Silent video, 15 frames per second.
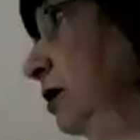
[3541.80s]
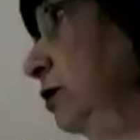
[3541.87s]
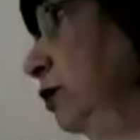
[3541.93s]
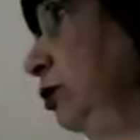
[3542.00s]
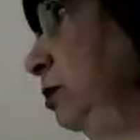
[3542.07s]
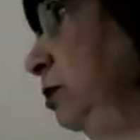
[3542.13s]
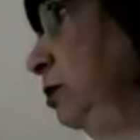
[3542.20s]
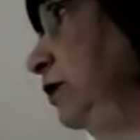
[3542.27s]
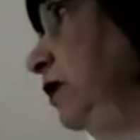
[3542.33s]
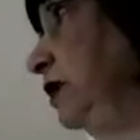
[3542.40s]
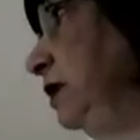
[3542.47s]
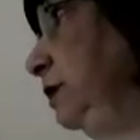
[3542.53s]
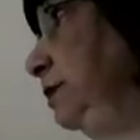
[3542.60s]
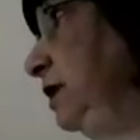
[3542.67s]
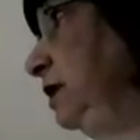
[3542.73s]
terms of our
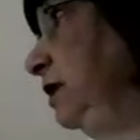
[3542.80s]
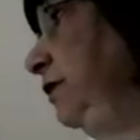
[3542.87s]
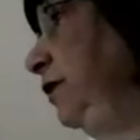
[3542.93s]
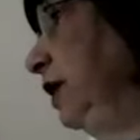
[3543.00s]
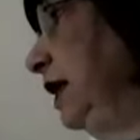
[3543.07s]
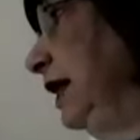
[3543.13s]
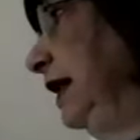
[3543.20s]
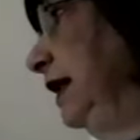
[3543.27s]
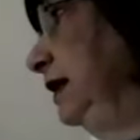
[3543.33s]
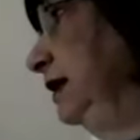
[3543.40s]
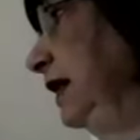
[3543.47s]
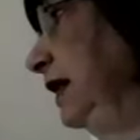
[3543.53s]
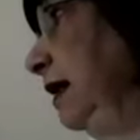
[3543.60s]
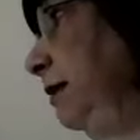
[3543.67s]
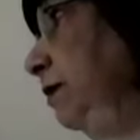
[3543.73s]
specific
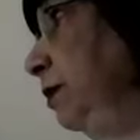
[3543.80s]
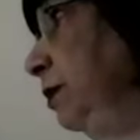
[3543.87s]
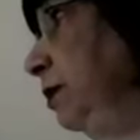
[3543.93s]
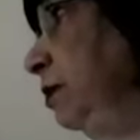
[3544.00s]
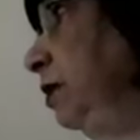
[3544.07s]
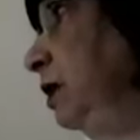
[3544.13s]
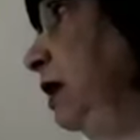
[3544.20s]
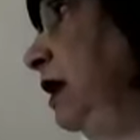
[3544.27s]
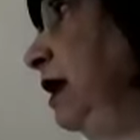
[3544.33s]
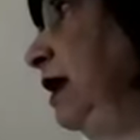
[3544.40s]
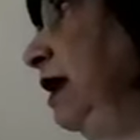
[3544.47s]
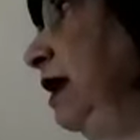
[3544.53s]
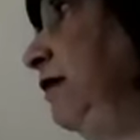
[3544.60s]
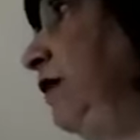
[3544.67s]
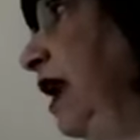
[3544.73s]
example,
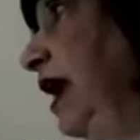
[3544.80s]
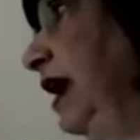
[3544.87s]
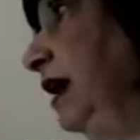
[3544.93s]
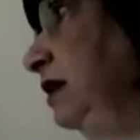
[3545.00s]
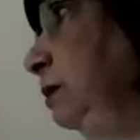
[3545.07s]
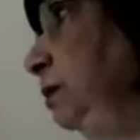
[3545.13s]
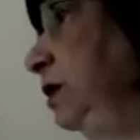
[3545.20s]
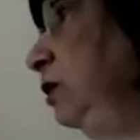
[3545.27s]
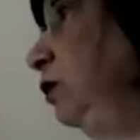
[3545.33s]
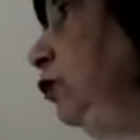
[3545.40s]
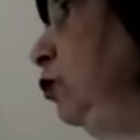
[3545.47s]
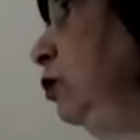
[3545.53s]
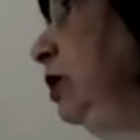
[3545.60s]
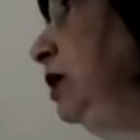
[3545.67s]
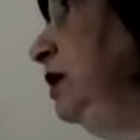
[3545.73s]
if x plus
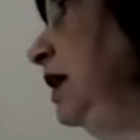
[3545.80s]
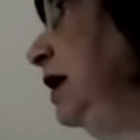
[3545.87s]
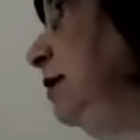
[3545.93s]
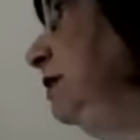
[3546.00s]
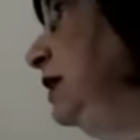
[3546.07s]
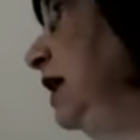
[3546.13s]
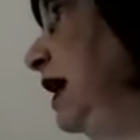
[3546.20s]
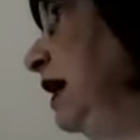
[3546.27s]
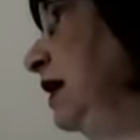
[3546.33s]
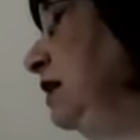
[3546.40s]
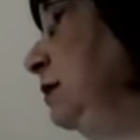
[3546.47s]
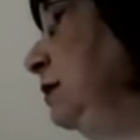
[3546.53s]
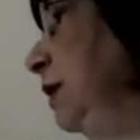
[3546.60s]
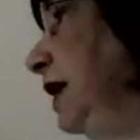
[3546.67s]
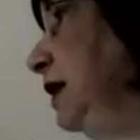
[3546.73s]
4 times
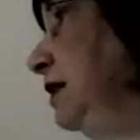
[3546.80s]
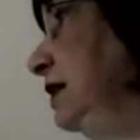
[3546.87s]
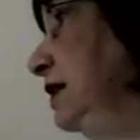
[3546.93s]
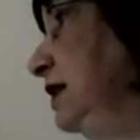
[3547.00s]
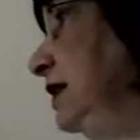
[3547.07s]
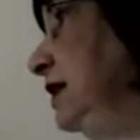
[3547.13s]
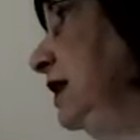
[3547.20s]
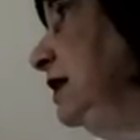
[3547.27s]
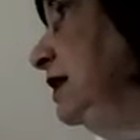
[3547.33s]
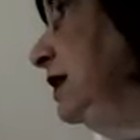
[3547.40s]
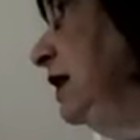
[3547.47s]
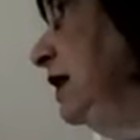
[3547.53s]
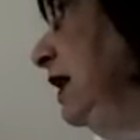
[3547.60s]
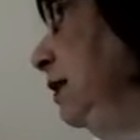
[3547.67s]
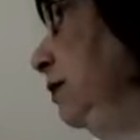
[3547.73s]
x minus 6
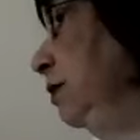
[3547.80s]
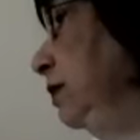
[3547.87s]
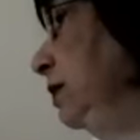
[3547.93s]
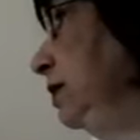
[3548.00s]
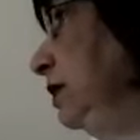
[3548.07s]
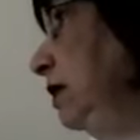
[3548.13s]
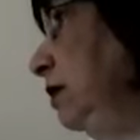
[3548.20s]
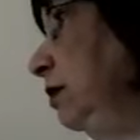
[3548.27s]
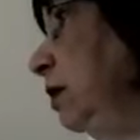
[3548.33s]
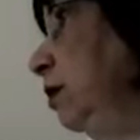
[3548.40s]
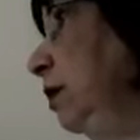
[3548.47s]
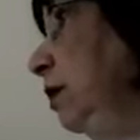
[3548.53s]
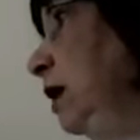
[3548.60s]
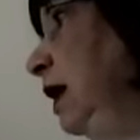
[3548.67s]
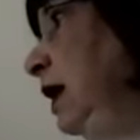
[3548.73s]
equals 0,
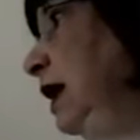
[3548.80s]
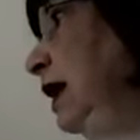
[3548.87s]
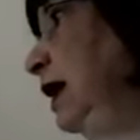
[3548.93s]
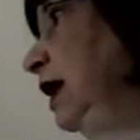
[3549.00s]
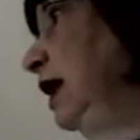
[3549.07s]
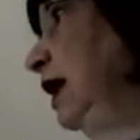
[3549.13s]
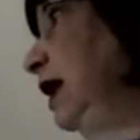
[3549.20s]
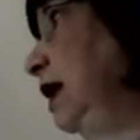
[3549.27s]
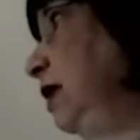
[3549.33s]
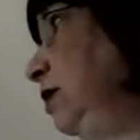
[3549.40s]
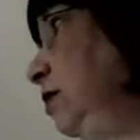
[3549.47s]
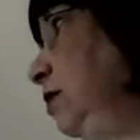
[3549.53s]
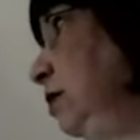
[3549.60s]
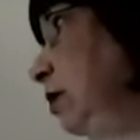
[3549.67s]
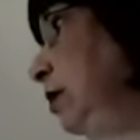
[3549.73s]

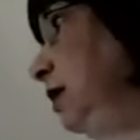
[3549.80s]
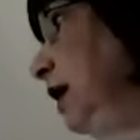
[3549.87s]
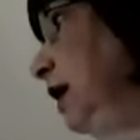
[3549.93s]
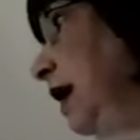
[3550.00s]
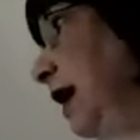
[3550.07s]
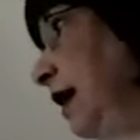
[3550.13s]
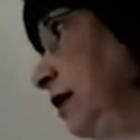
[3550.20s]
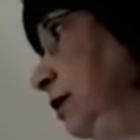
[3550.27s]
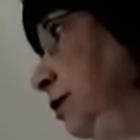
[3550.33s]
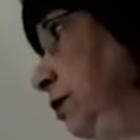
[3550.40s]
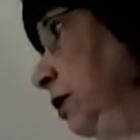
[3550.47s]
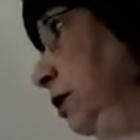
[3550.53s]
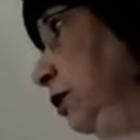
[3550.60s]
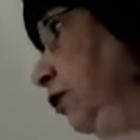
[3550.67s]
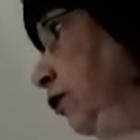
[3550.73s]
either the x
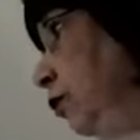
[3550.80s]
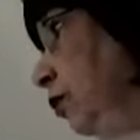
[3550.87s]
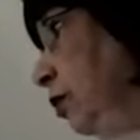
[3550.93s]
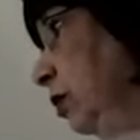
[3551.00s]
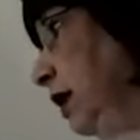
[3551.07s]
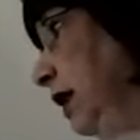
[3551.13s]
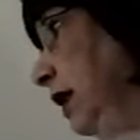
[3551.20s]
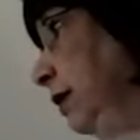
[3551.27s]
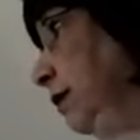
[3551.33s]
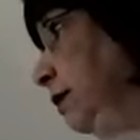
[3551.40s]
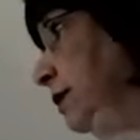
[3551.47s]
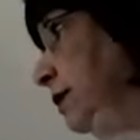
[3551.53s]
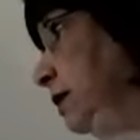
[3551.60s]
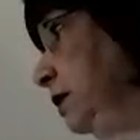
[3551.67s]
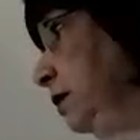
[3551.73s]
plus 4
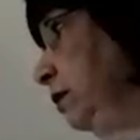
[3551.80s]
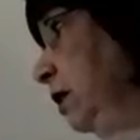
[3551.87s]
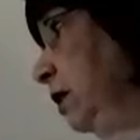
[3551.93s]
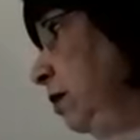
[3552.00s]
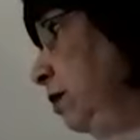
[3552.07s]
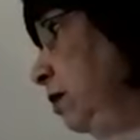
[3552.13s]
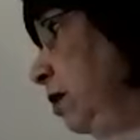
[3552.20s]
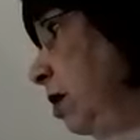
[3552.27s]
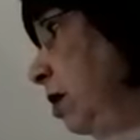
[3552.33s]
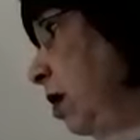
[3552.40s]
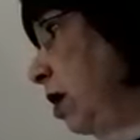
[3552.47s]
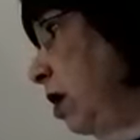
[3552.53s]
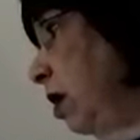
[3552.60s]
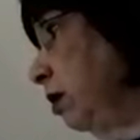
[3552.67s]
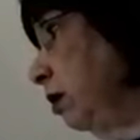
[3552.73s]
equals 0
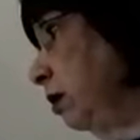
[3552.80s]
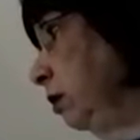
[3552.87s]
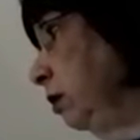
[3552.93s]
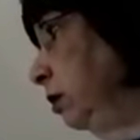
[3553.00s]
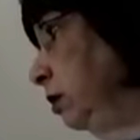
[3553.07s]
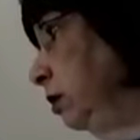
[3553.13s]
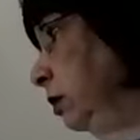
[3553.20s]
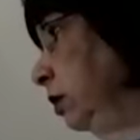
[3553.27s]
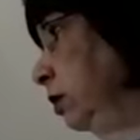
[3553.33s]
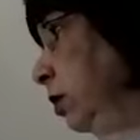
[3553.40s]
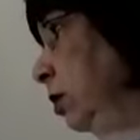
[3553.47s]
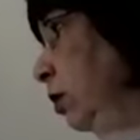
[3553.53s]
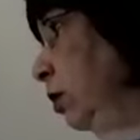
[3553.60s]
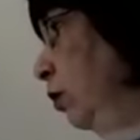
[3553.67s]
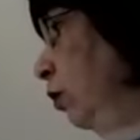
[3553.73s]

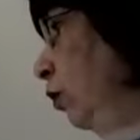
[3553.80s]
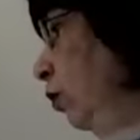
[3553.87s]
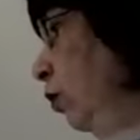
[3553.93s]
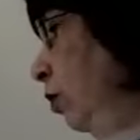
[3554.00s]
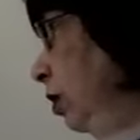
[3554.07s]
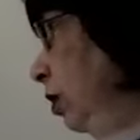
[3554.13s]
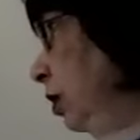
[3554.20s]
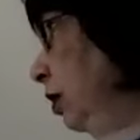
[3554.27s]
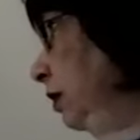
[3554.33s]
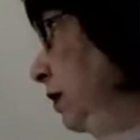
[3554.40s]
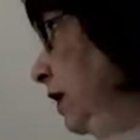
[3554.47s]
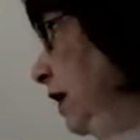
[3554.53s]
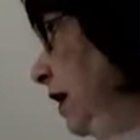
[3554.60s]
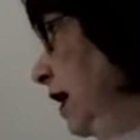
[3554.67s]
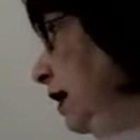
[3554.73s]
or
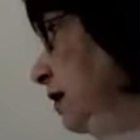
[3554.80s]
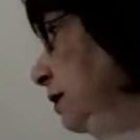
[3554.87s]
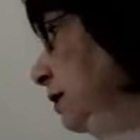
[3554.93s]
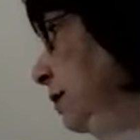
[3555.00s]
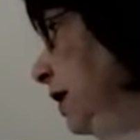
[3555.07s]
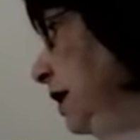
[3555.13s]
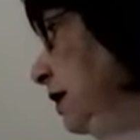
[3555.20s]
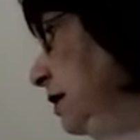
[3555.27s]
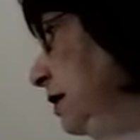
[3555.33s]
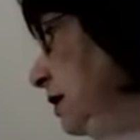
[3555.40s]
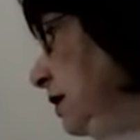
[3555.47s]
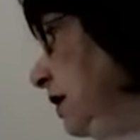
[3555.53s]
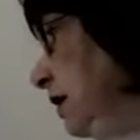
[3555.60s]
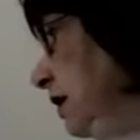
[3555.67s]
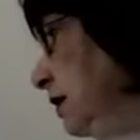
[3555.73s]
the x minus
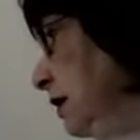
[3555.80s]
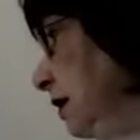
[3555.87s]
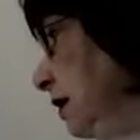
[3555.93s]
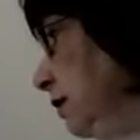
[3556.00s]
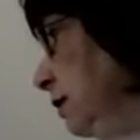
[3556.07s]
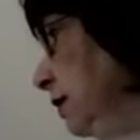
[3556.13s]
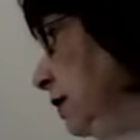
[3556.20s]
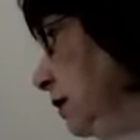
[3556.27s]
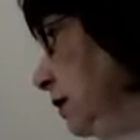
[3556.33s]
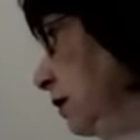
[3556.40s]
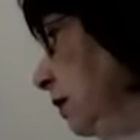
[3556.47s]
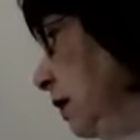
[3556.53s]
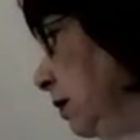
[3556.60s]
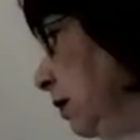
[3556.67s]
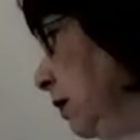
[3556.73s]
6 equals
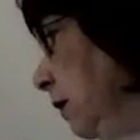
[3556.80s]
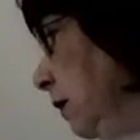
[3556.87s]
0.